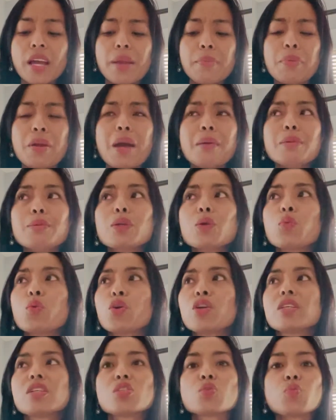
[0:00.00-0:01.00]
I probably
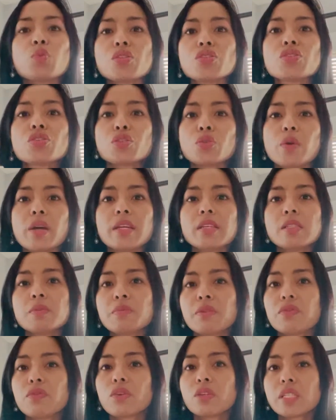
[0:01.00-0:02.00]
wore this once or twice
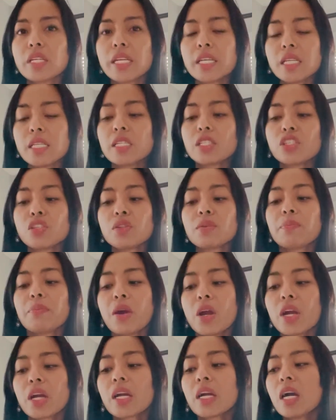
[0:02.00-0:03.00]
before taking it to the
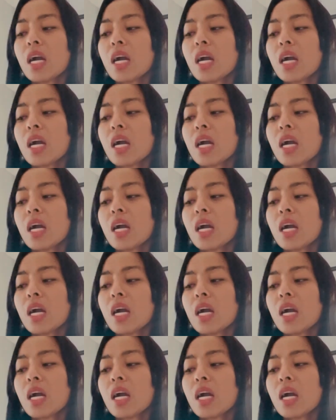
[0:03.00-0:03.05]
park.